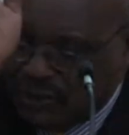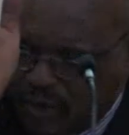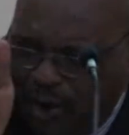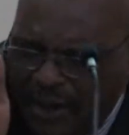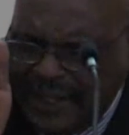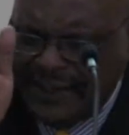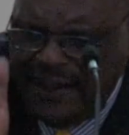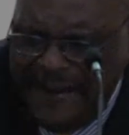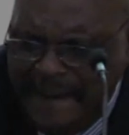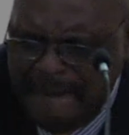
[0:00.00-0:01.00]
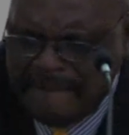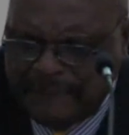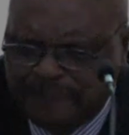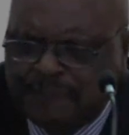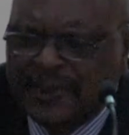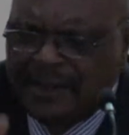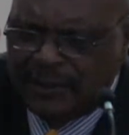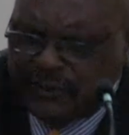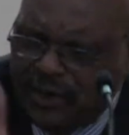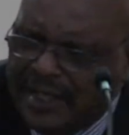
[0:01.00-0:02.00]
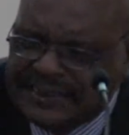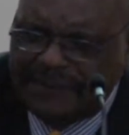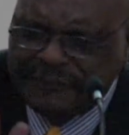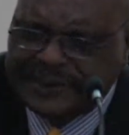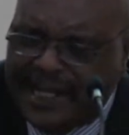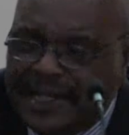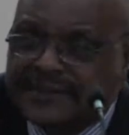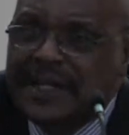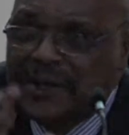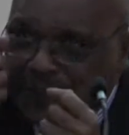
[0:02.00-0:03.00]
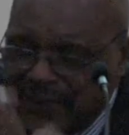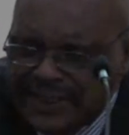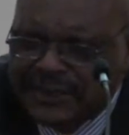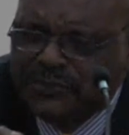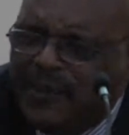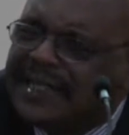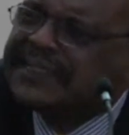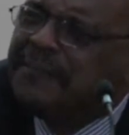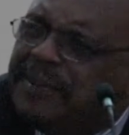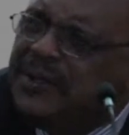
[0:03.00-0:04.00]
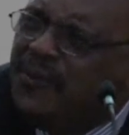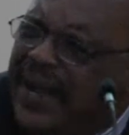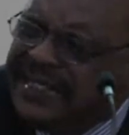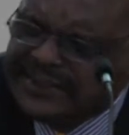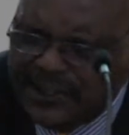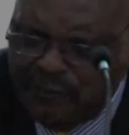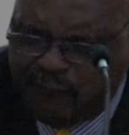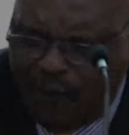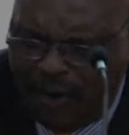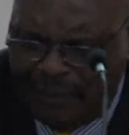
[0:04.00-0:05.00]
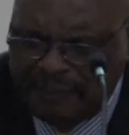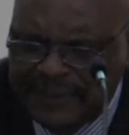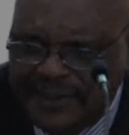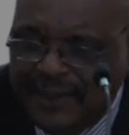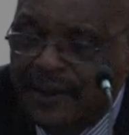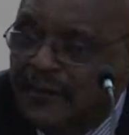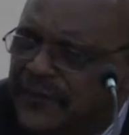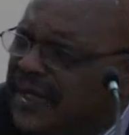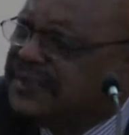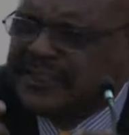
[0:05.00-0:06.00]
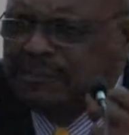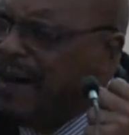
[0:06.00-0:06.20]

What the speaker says: is calling him. Joseph said, this is what I've been waiting for. This is